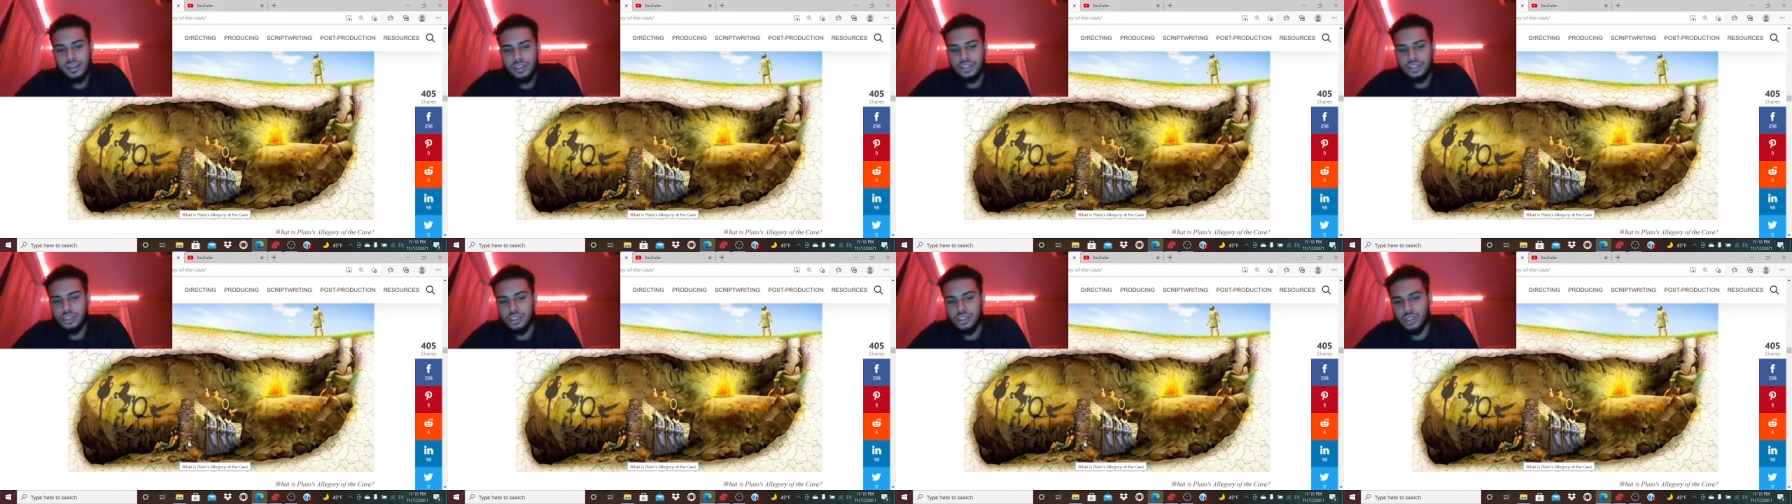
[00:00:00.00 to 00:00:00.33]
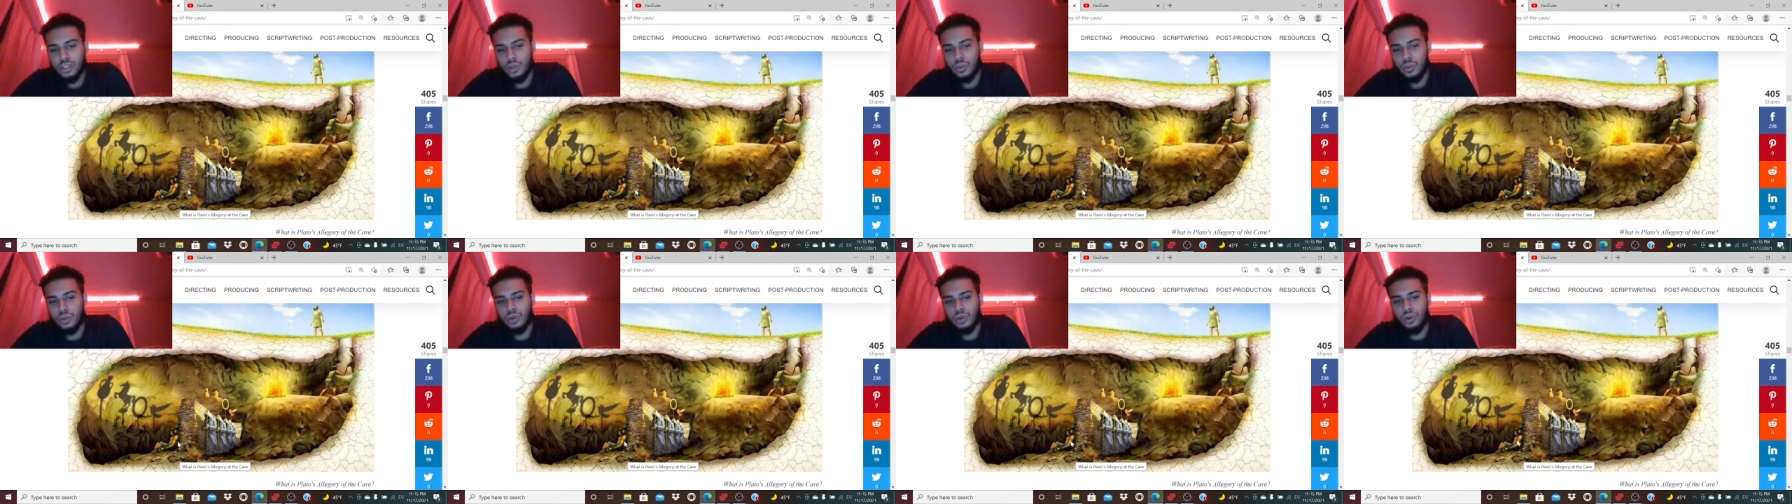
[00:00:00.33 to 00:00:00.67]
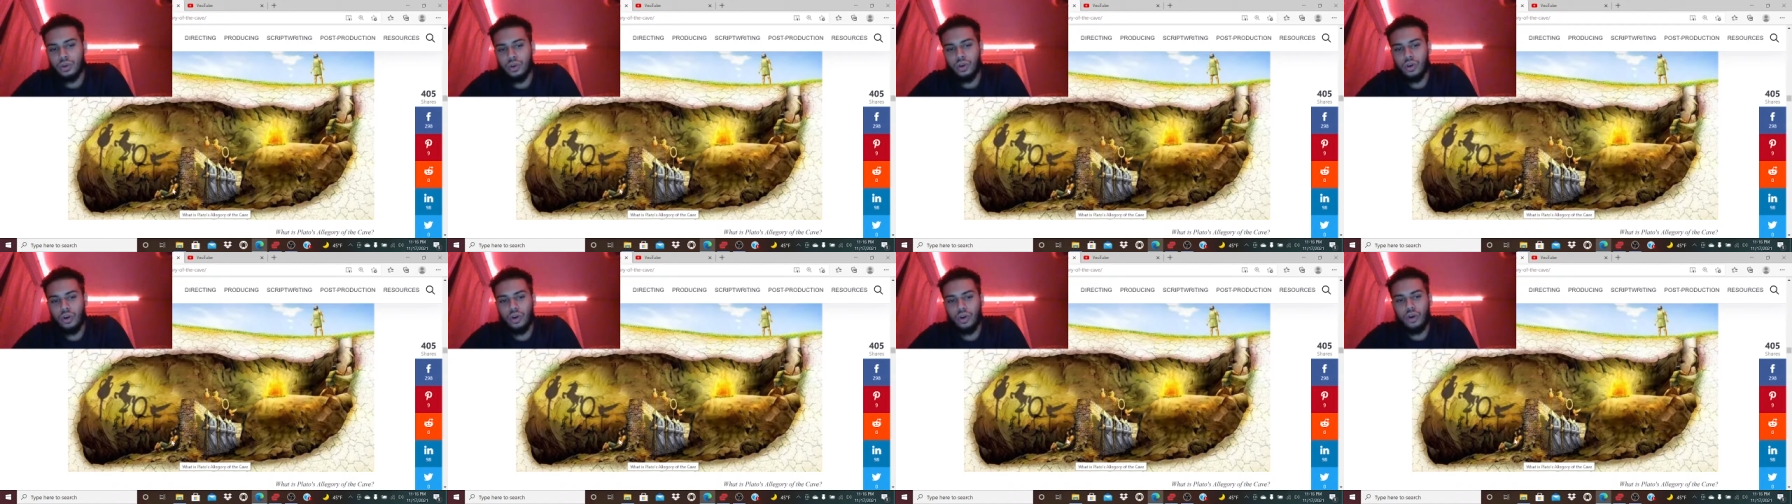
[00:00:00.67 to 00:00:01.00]
So
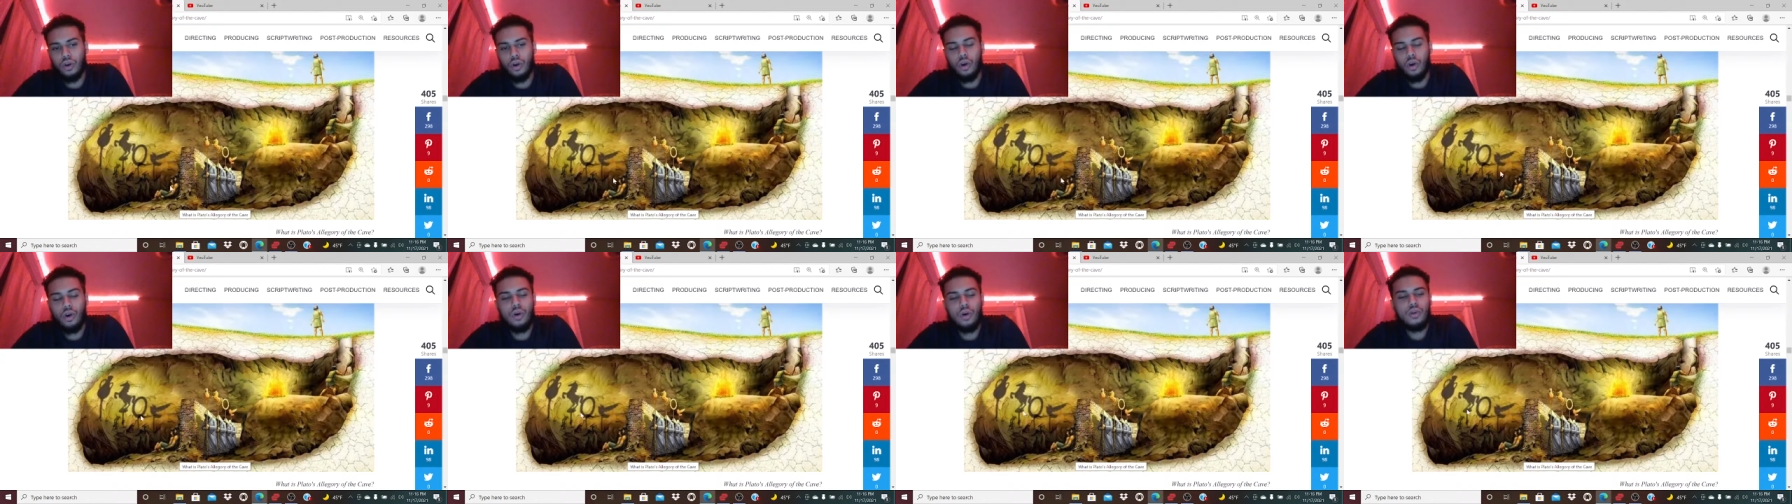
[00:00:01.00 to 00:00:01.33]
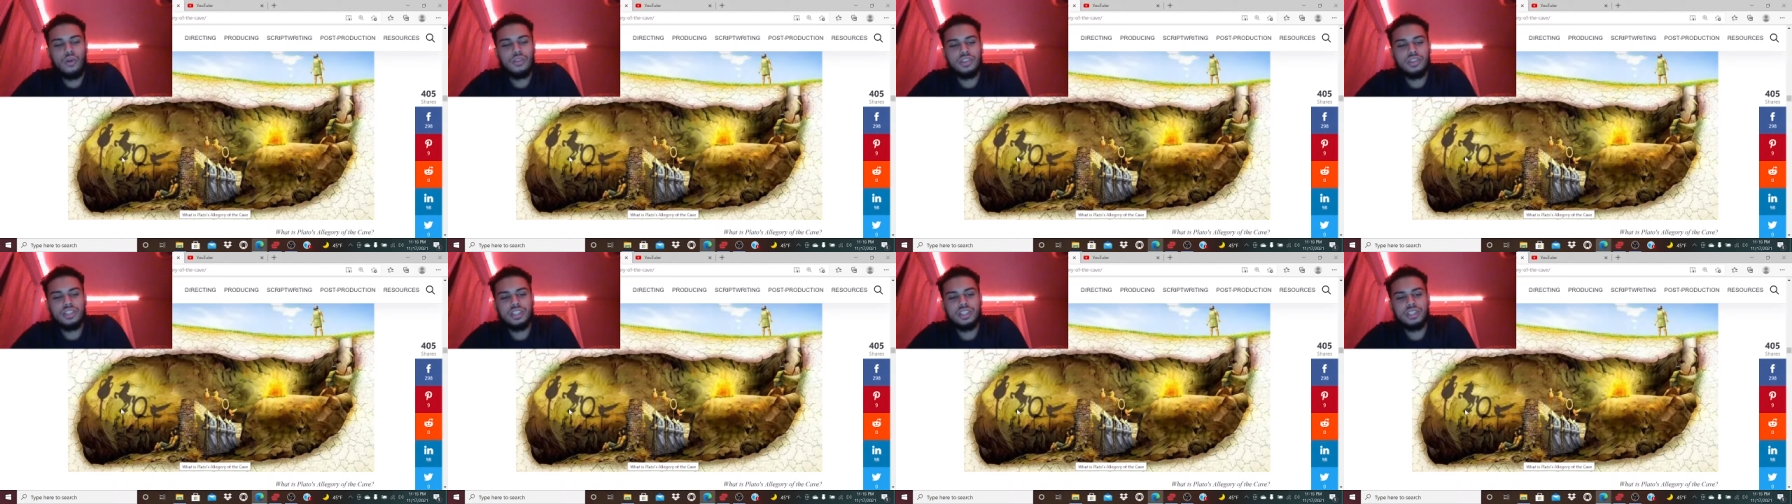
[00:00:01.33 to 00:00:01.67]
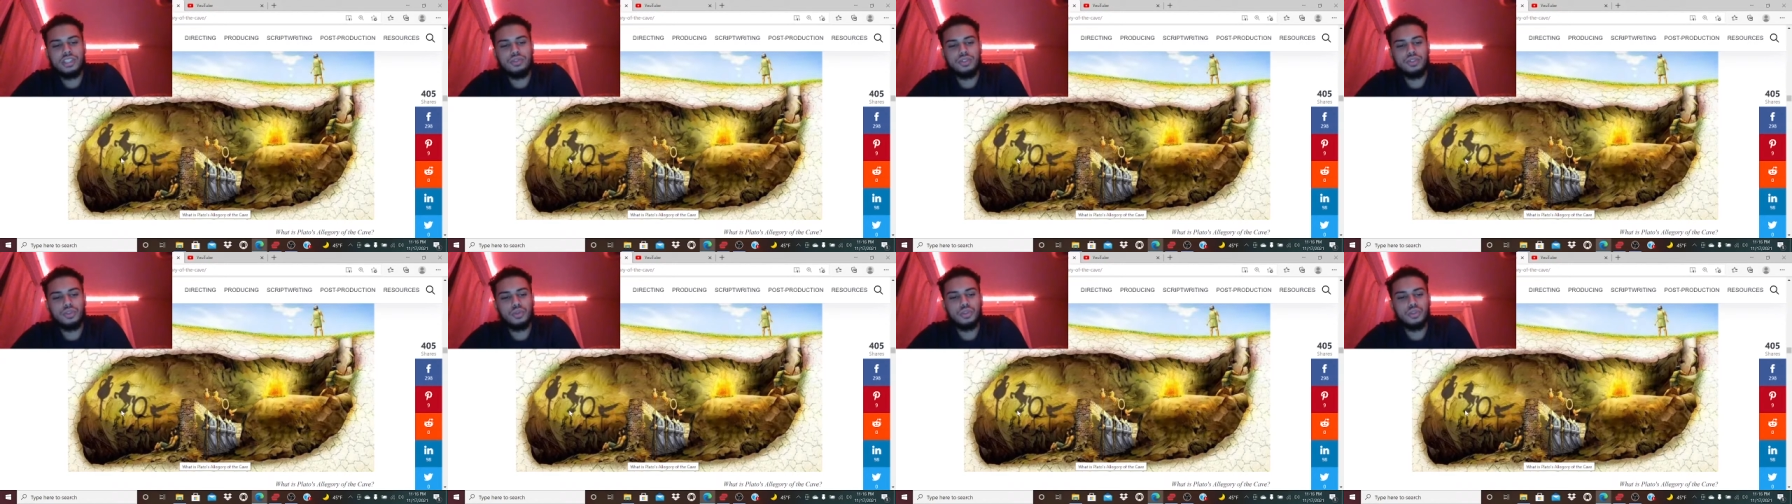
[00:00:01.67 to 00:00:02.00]
all these
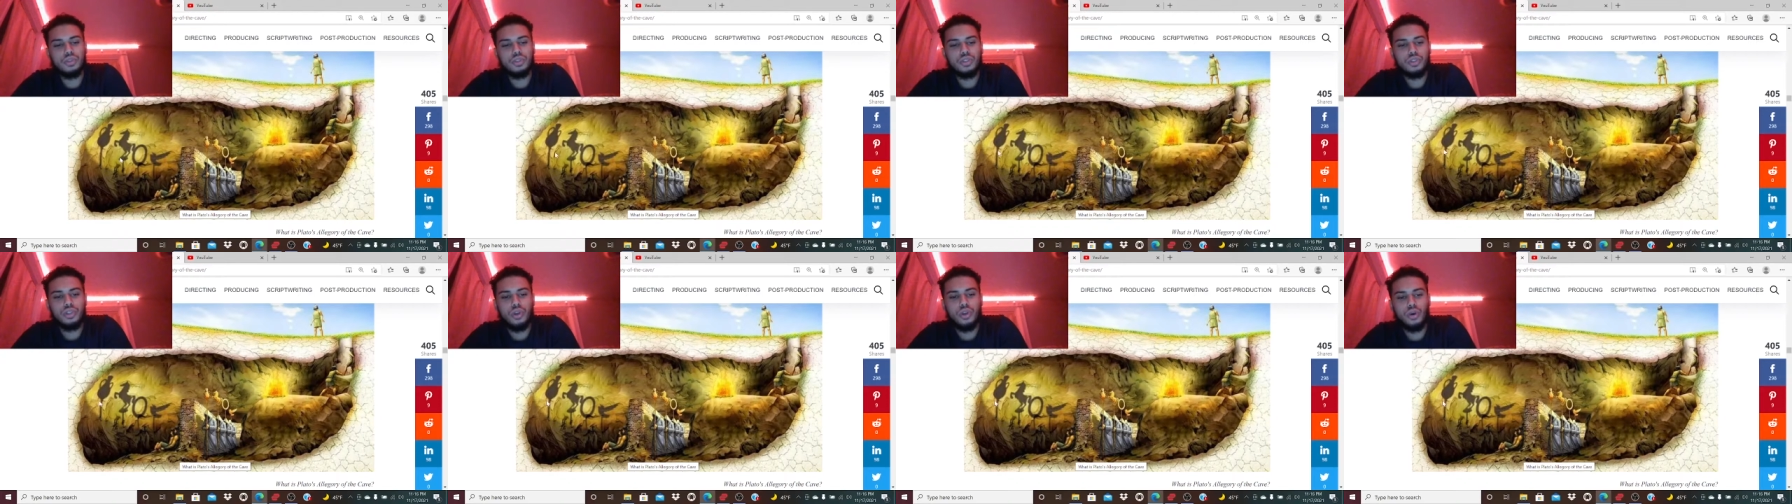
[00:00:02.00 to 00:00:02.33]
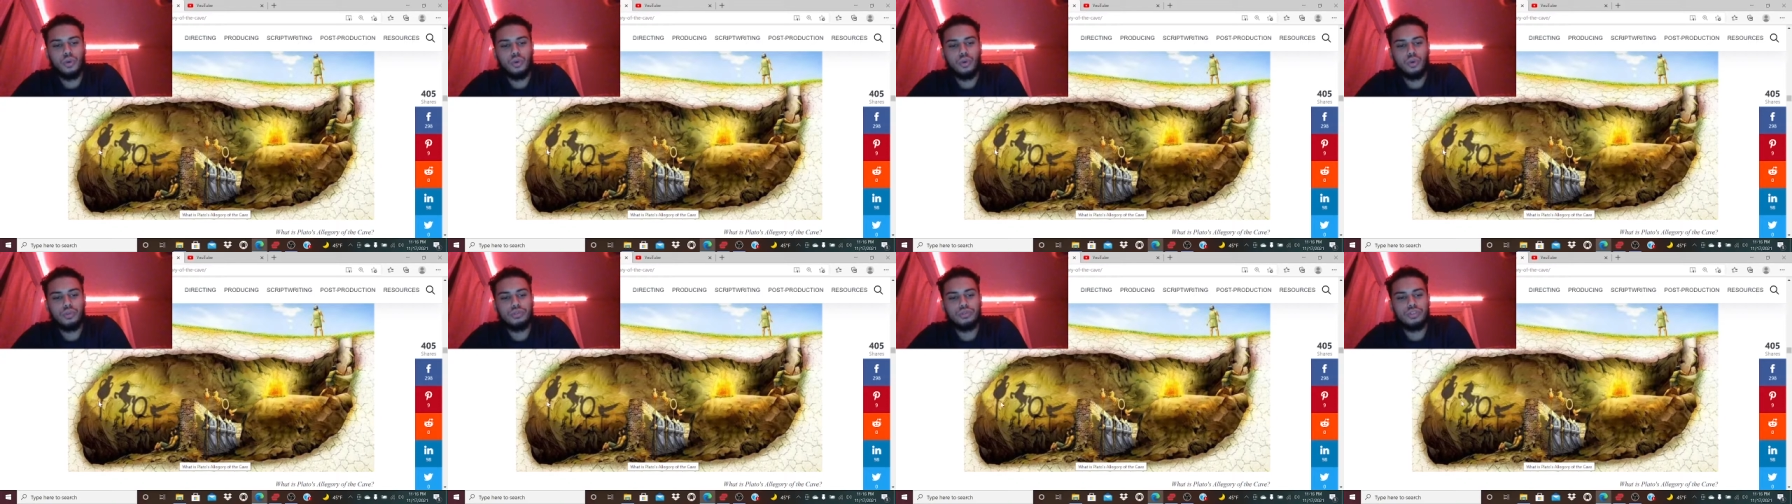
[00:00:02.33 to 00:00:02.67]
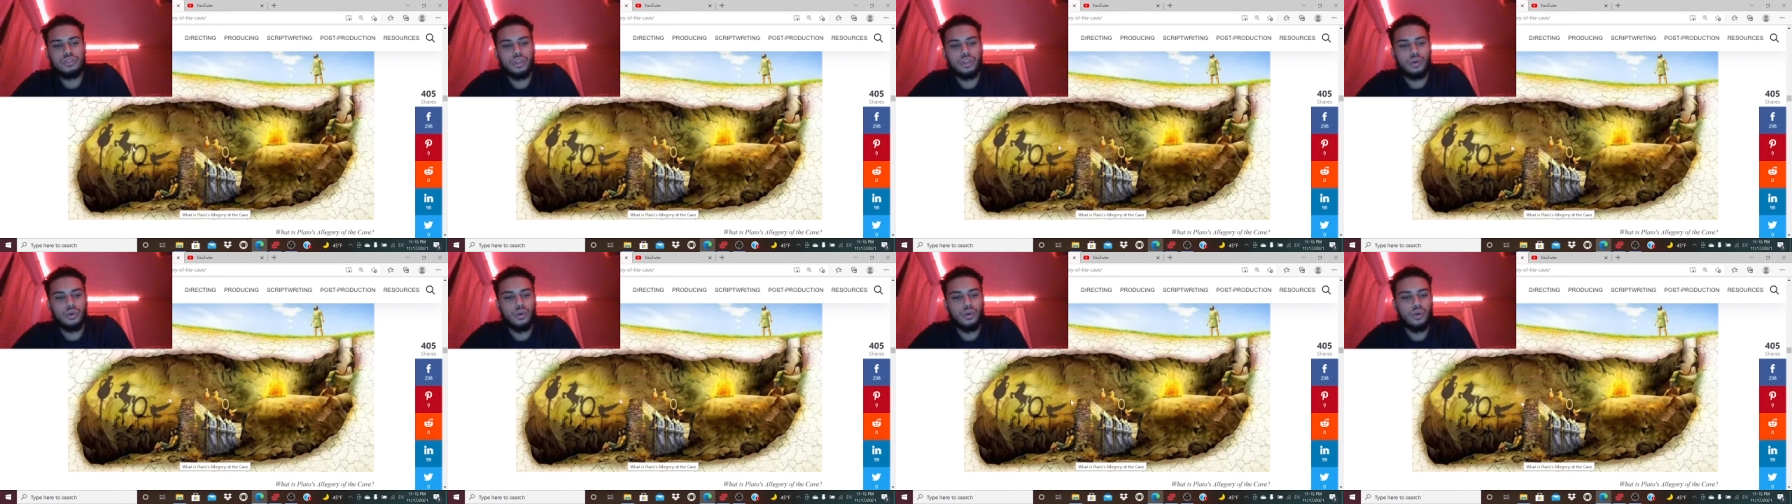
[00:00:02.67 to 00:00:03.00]
individuals know
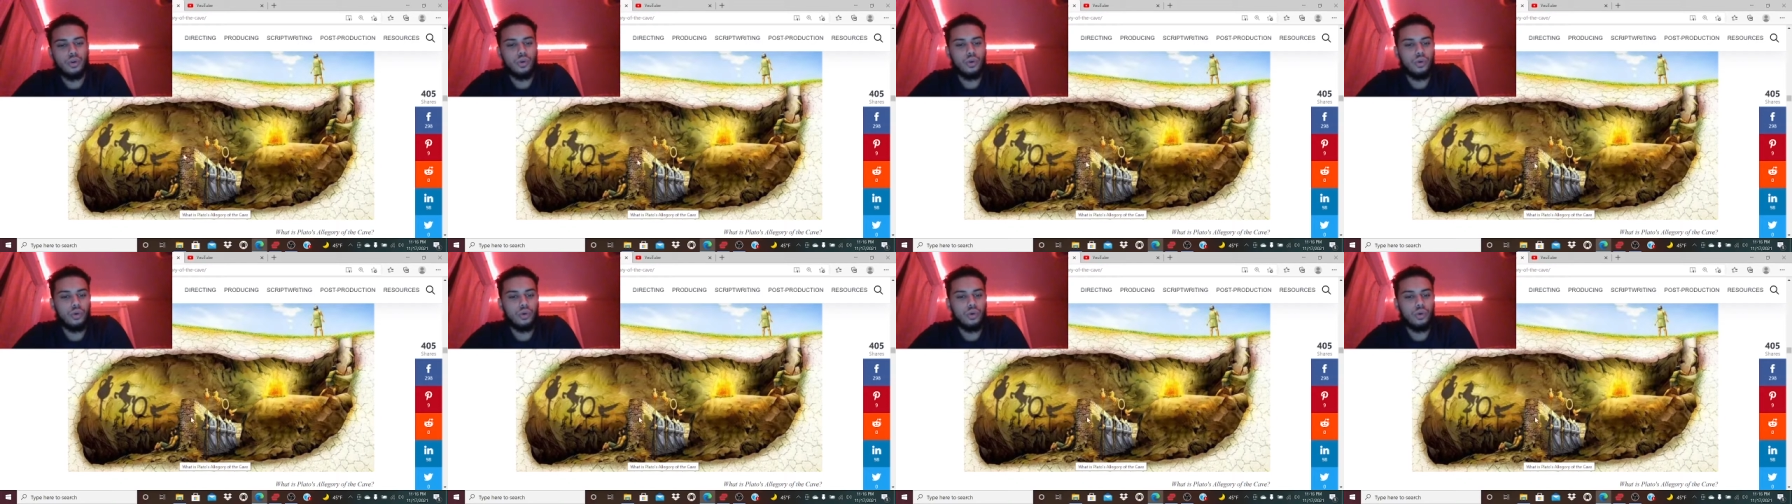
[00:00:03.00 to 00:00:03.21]
within their